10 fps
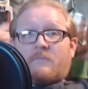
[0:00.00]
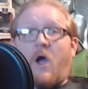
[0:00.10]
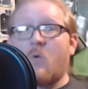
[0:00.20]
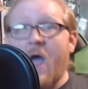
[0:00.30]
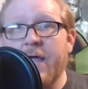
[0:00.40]

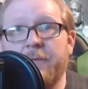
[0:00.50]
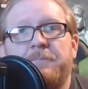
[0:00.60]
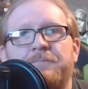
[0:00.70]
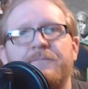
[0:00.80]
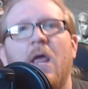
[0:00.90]
Oh, wait.
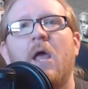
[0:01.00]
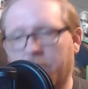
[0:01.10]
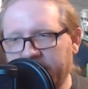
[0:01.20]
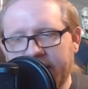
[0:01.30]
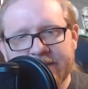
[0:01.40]

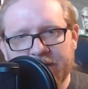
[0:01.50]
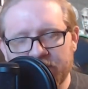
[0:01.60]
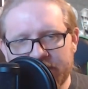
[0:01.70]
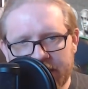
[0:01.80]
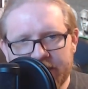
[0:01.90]
Because it
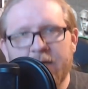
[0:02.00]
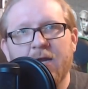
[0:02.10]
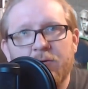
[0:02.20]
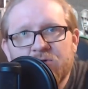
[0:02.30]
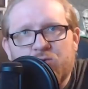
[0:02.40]
was
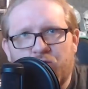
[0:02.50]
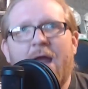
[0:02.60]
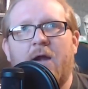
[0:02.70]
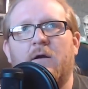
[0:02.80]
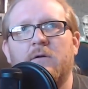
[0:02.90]
Nintendo, it was
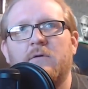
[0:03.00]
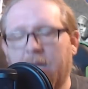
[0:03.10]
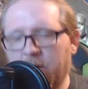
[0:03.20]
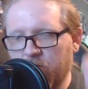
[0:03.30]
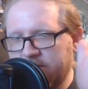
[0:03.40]
rare.
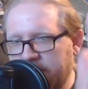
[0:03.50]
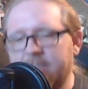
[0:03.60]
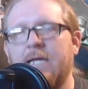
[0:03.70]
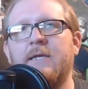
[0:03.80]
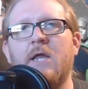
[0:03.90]
It was
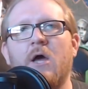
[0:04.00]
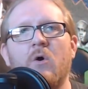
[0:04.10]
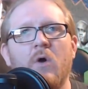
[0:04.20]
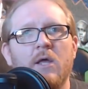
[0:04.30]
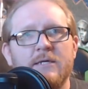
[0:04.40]

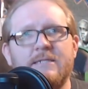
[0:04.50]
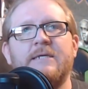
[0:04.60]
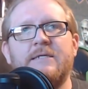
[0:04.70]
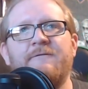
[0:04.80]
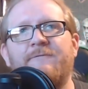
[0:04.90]
Nintendo
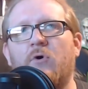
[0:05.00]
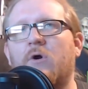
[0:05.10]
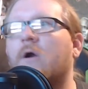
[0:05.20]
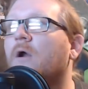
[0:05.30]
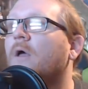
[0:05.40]

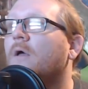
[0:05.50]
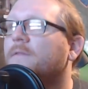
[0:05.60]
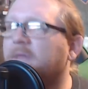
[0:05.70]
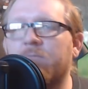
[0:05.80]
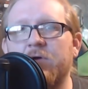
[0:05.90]
64.
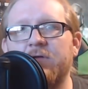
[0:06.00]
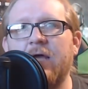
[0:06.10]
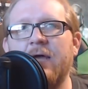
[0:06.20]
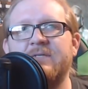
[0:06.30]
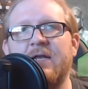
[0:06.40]
Them are the
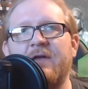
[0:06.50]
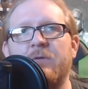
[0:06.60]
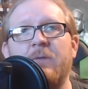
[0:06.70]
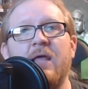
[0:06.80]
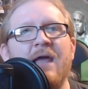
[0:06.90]
games that
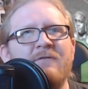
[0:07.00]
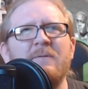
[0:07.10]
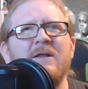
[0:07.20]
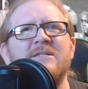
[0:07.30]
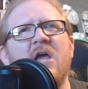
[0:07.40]

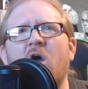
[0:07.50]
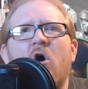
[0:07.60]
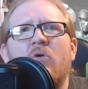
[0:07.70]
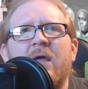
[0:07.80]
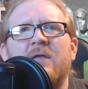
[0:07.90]
everybody's like,
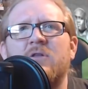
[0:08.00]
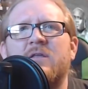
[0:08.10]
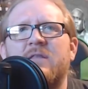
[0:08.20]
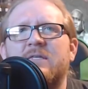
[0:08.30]
oh man, look at